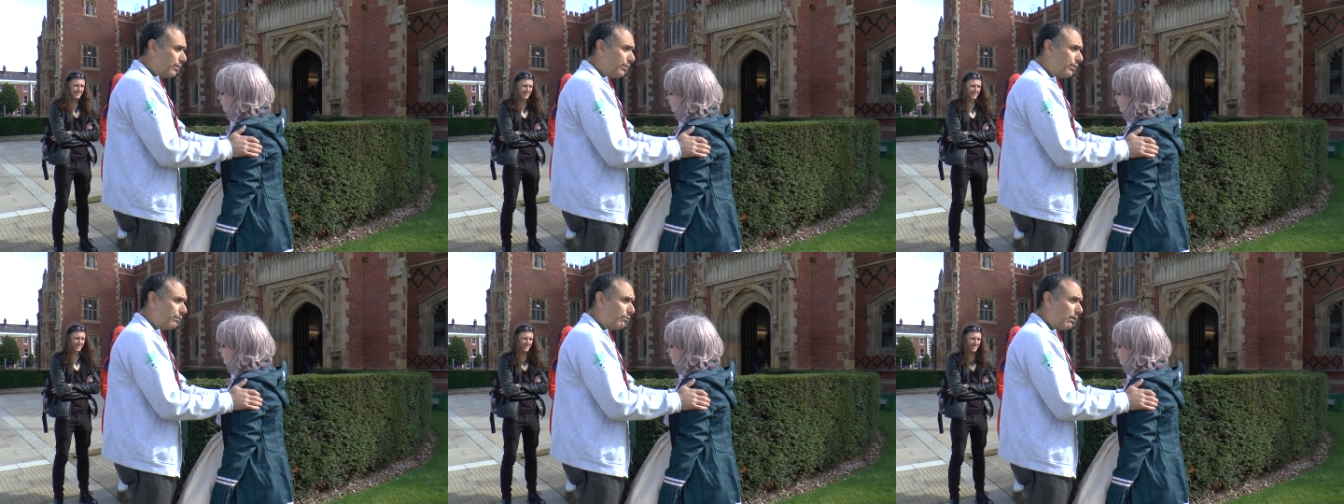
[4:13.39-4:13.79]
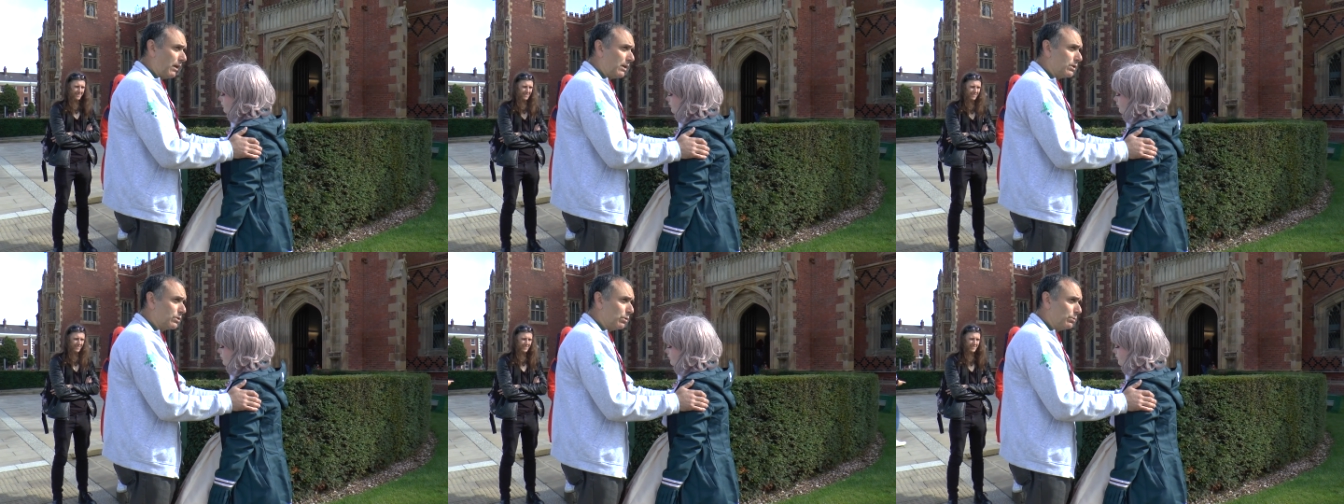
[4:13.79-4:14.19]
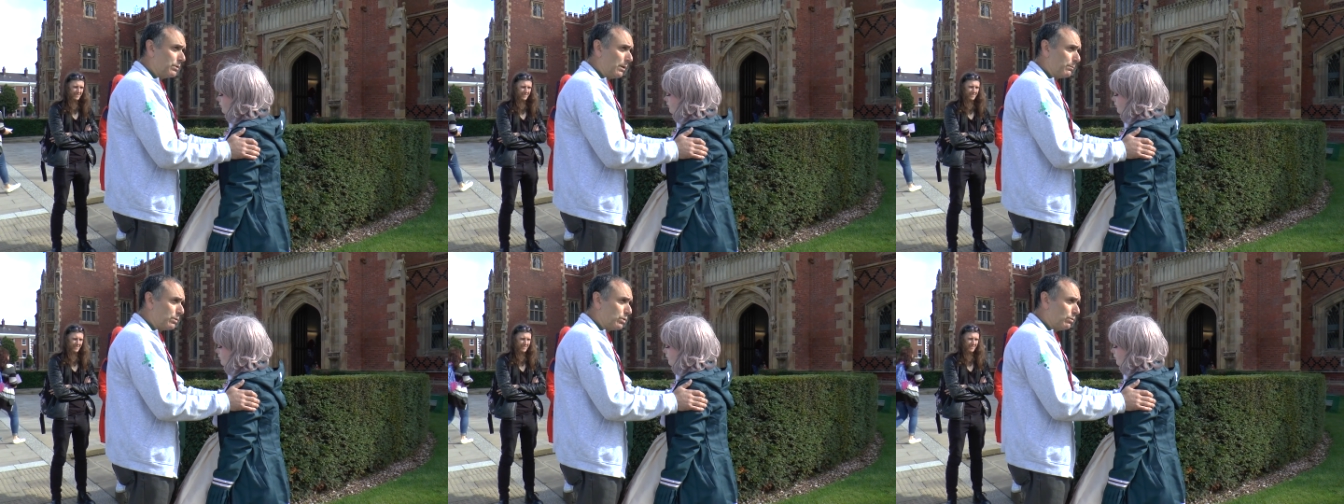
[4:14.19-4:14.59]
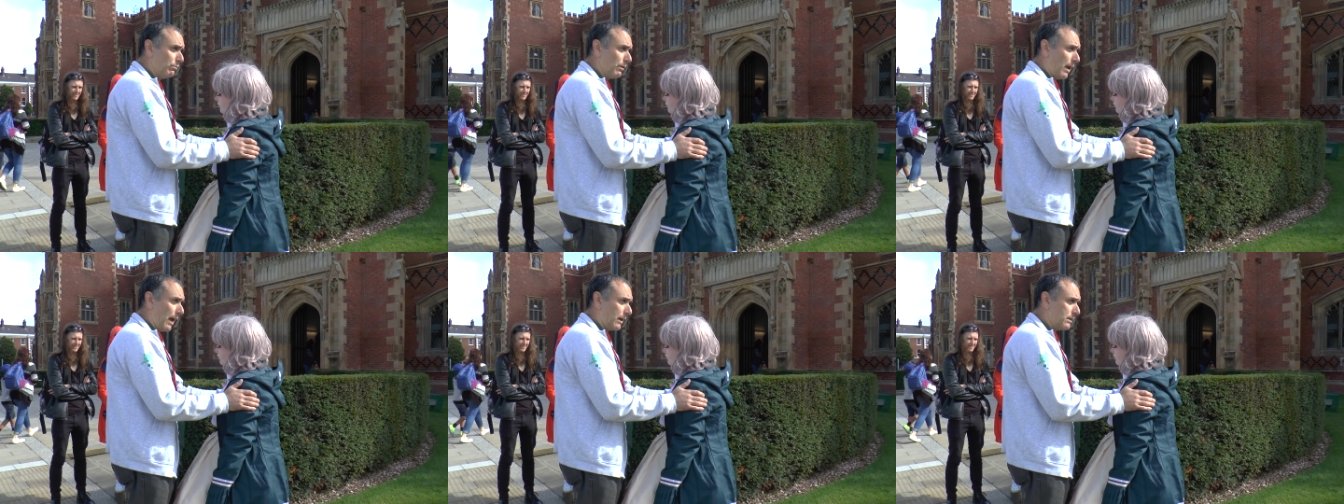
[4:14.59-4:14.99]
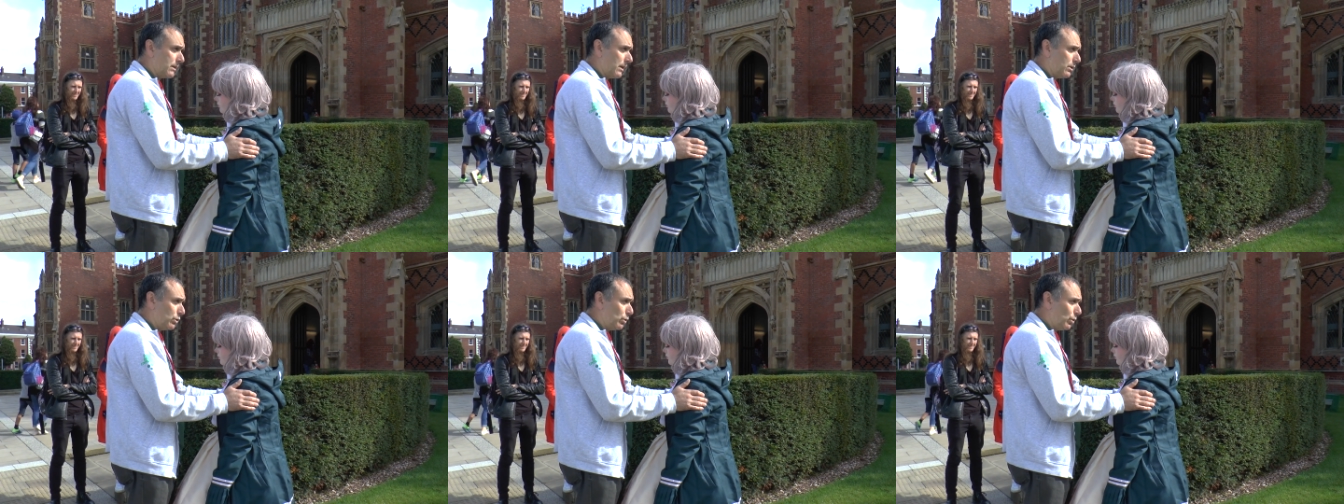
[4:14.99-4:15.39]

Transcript: 3, so deep, so relaxed.